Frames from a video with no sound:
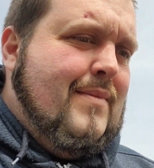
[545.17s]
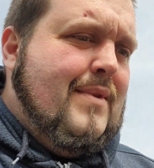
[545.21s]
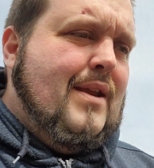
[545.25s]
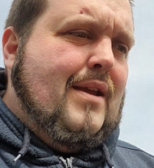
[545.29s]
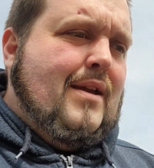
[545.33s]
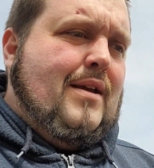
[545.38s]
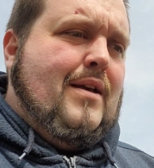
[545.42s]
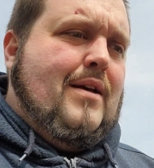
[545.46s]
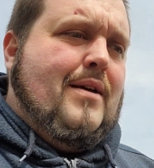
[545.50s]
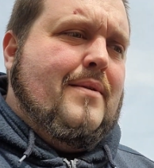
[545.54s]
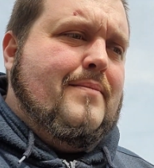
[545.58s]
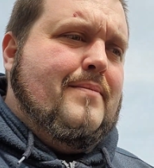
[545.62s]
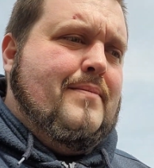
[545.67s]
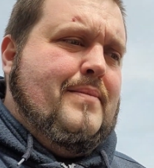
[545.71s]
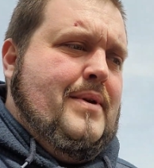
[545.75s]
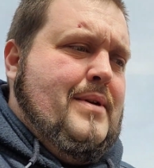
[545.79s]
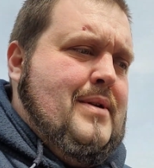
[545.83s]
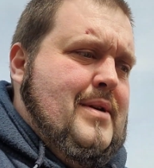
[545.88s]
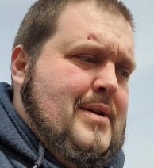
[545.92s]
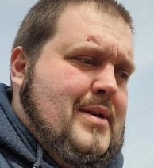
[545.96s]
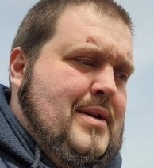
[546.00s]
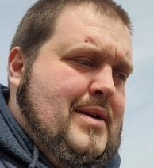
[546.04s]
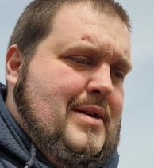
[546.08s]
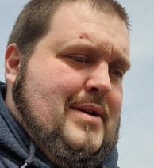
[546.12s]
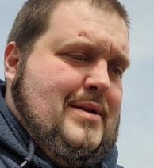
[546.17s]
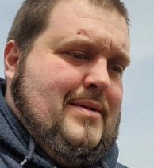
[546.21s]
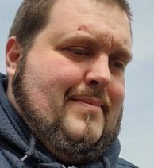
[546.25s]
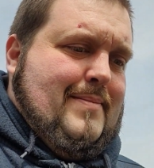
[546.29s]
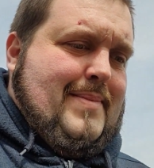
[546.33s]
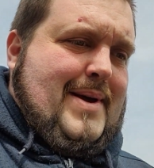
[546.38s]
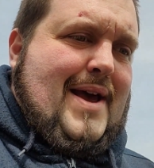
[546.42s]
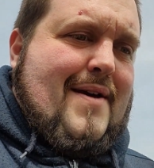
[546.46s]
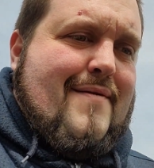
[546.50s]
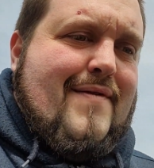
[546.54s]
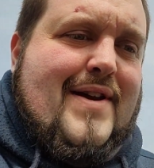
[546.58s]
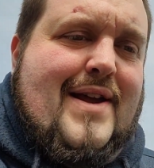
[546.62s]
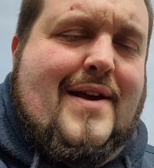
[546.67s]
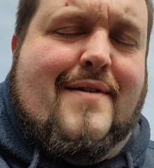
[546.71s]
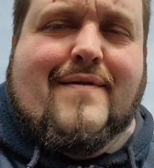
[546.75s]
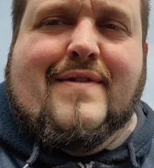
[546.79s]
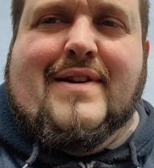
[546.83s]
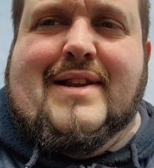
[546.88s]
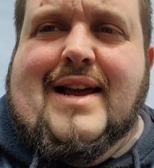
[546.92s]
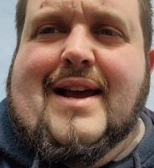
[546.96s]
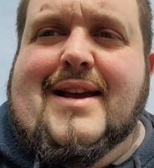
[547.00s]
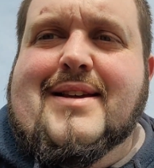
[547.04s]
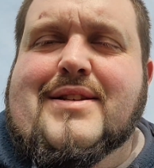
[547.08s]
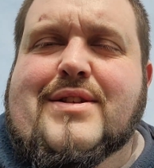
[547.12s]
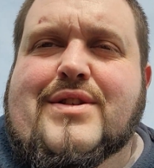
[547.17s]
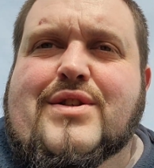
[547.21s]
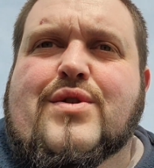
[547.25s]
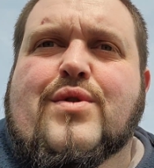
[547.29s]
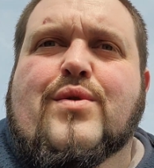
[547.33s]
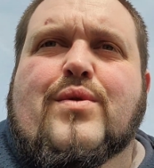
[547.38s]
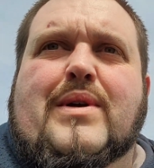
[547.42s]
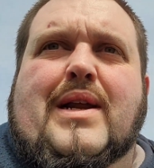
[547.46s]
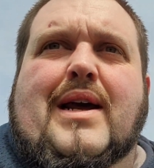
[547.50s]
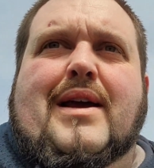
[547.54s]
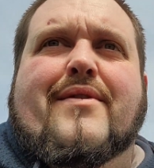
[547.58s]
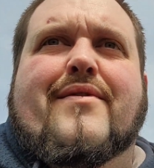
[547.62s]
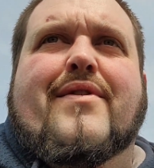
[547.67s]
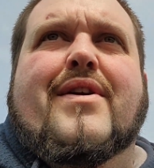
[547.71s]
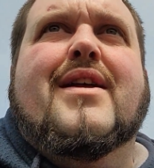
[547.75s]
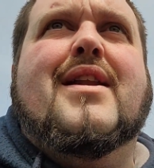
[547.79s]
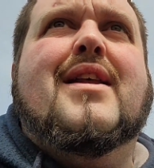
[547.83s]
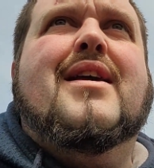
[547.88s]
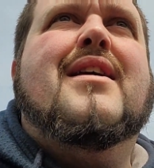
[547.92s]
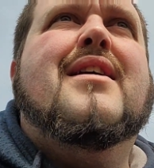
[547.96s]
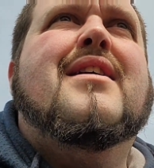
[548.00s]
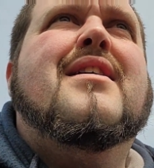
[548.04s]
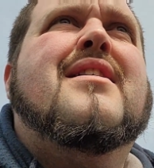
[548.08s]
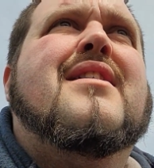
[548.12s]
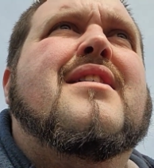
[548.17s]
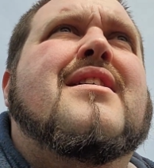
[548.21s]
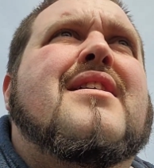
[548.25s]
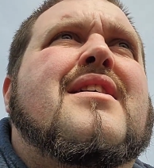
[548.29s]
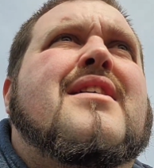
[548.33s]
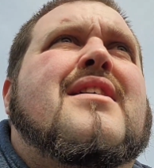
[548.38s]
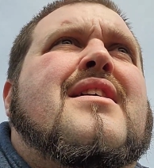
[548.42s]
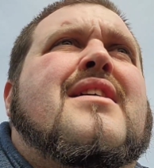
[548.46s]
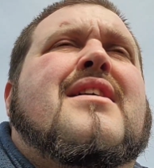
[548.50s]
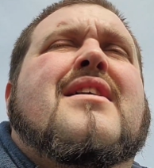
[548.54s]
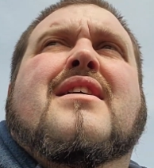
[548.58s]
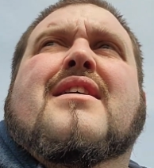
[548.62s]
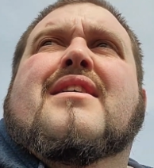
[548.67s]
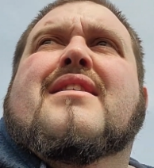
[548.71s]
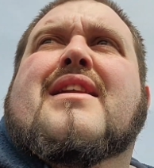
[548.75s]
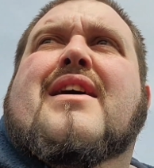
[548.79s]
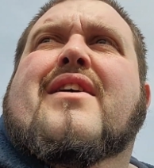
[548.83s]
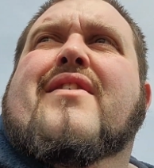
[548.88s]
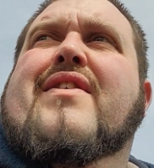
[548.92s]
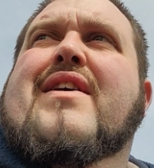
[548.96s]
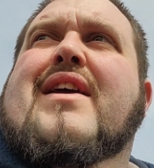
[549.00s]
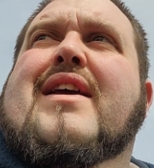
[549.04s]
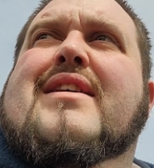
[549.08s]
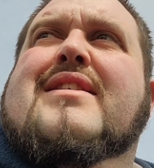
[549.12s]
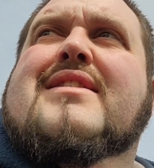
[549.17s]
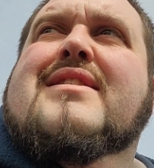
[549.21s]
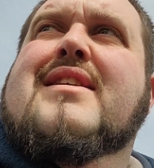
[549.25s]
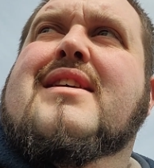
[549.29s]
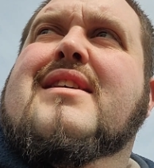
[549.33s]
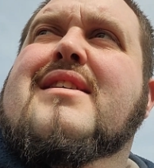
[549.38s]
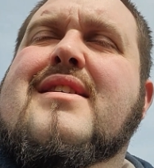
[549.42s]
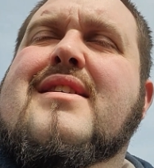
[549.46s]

But every day's a school day, really. Now this.